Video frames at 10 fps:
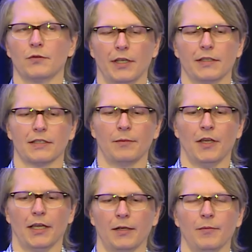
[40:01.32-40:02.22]
quick because I'm
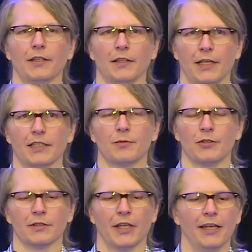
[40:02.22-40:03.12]
not going to make the next
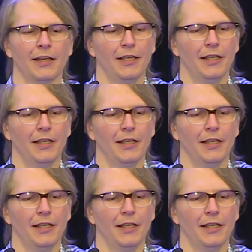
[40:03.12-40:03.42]
person late.